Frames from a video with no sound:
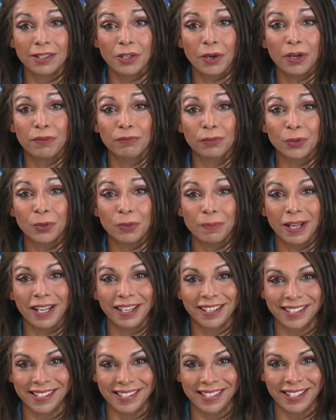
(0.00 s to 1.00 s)
the overall
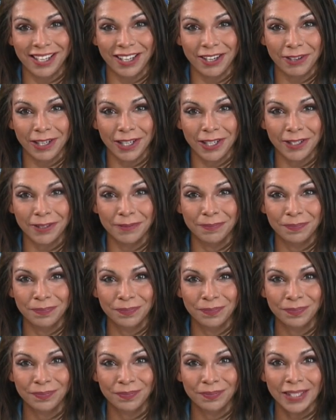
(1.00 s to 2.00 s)
market scenario.
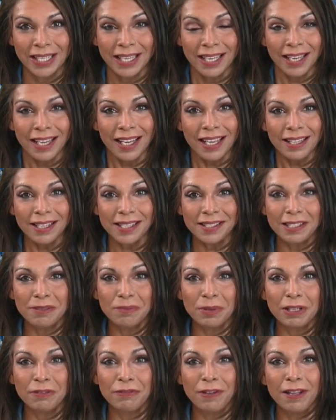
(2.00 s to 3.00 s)
The
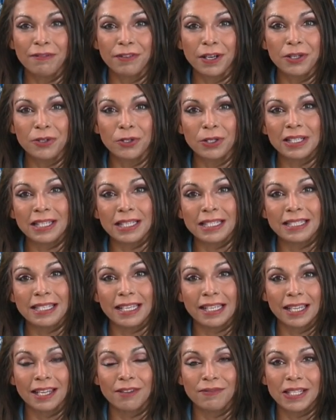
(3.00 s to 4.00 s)
S&P 500 and
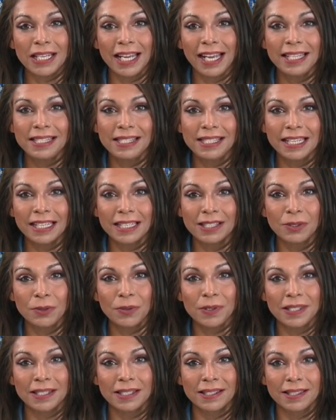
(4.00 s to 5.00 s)
tech-heavy Nasdaq
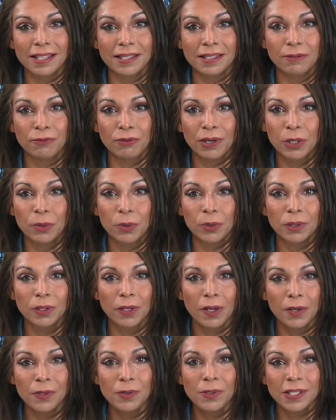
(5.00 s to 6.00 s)
saw successive record
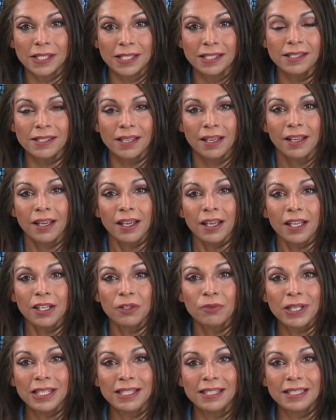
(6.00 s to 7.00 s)
closes
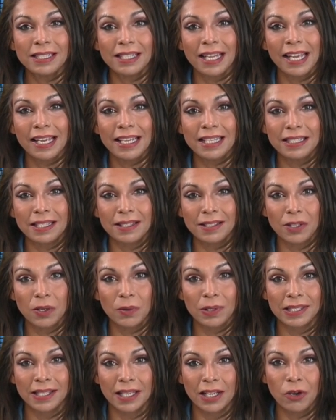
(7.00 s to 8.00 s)
in recent days as the
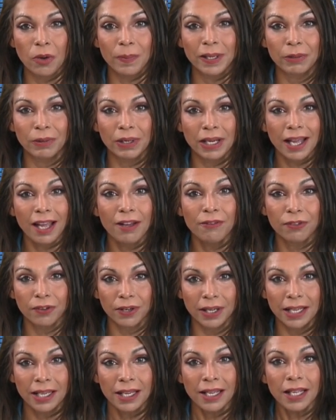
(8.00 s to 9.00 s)
US economic
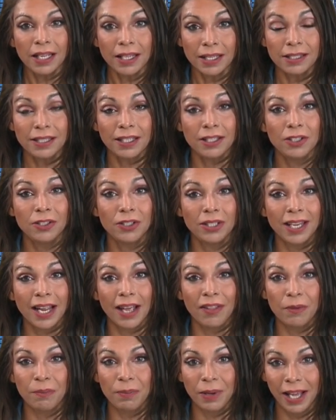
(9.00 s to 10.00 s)
recovery continued to
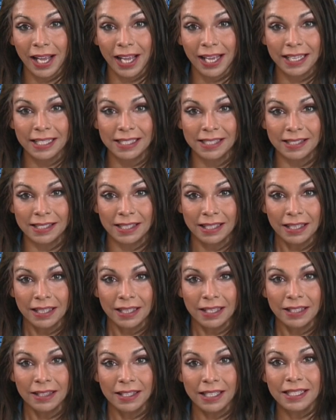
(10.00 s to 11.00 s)
gather pace.
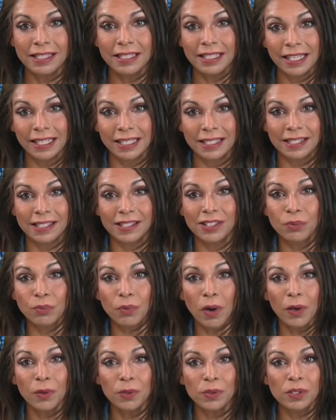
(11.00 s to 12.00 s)
The indexes
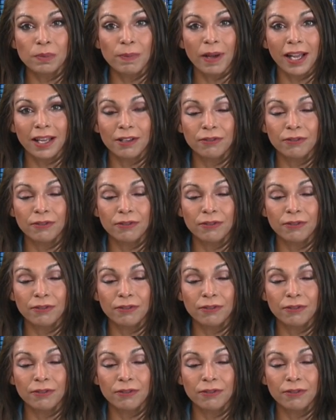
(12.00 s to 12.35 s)
rose by